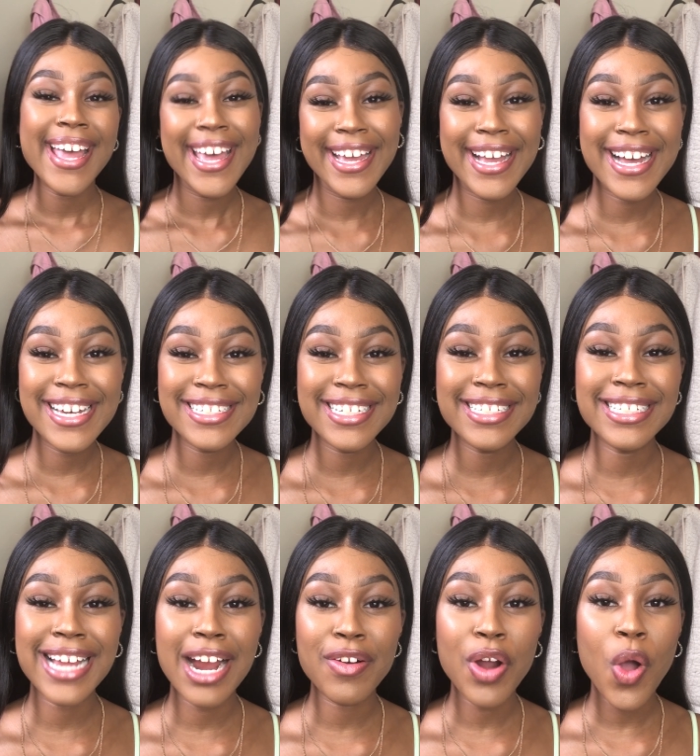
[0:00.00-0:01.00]
Hey guys, it's
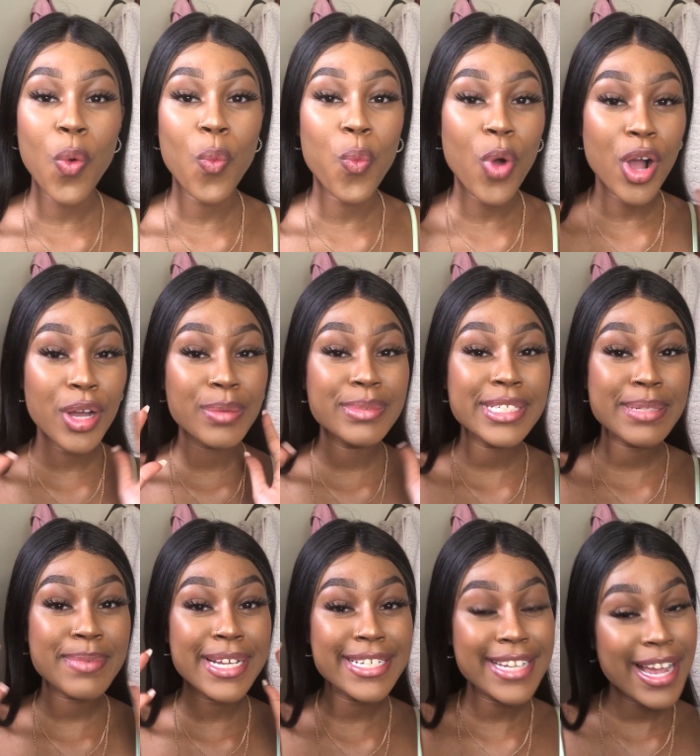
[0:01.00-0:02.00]
Nyra. Welcome to
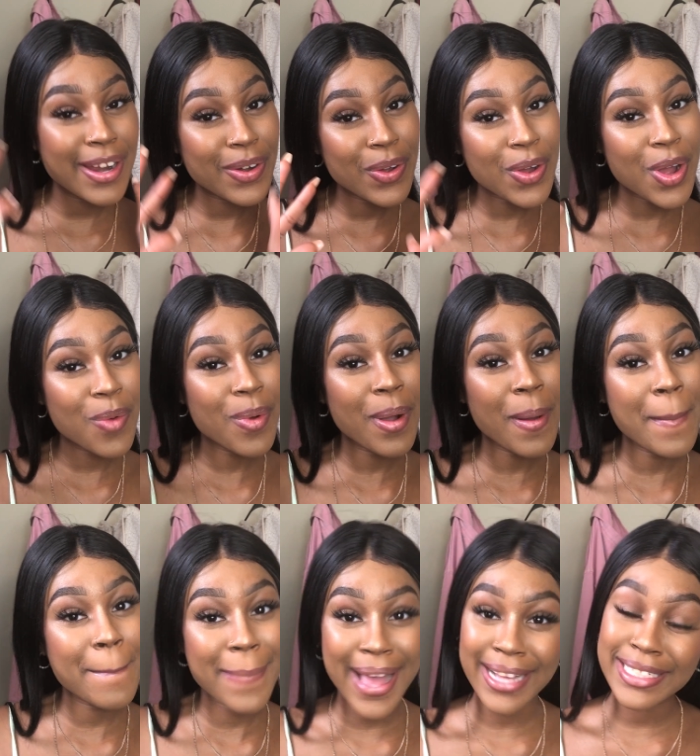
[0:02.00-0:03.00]
my channel.
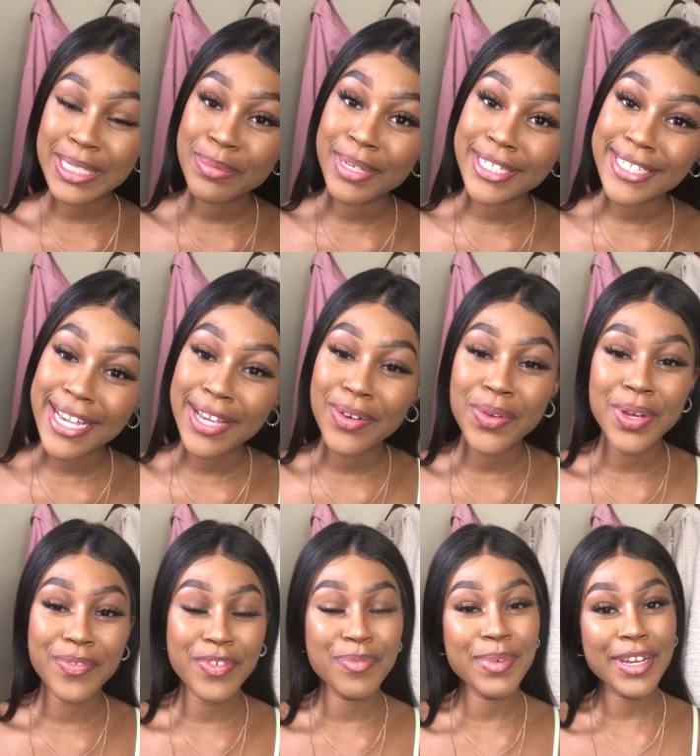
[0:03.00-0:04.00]
Welcome back to my channel
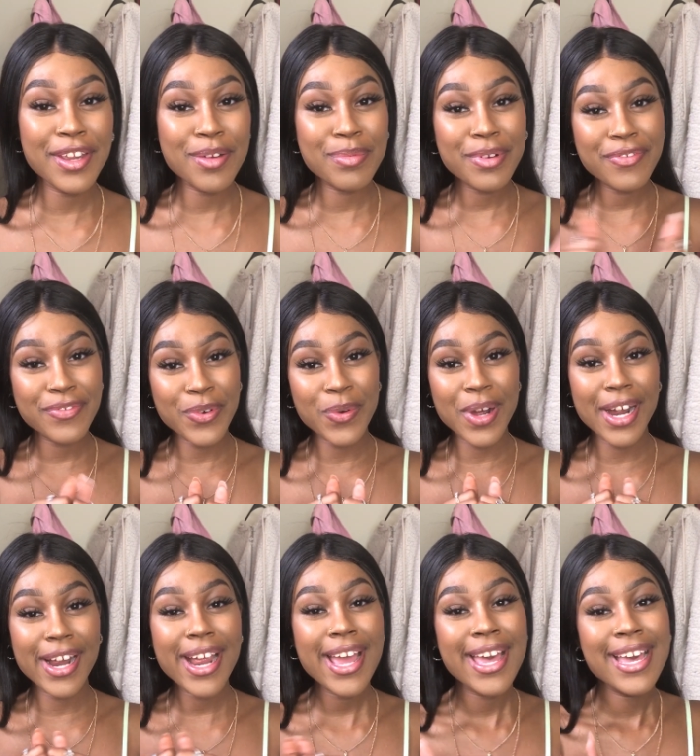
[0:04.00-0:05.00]
if you've been here
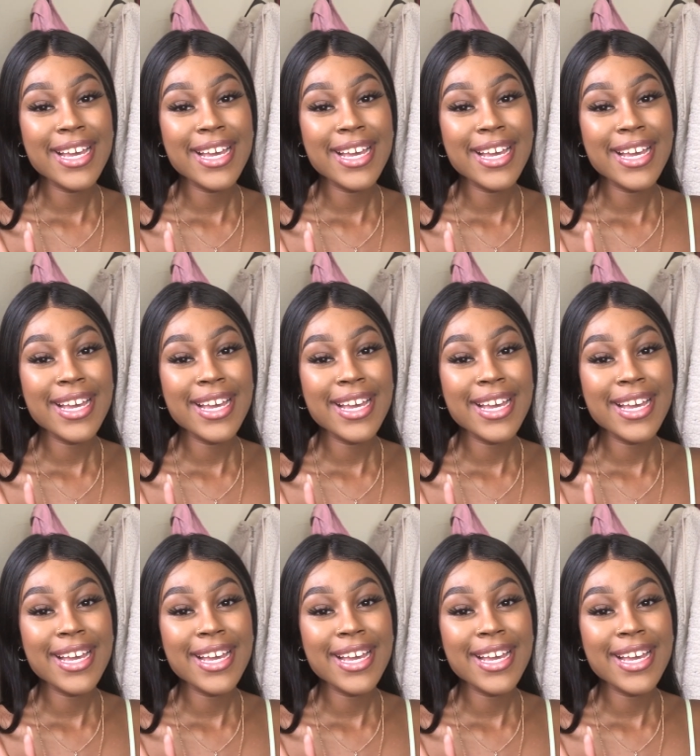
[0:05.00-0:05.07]
before.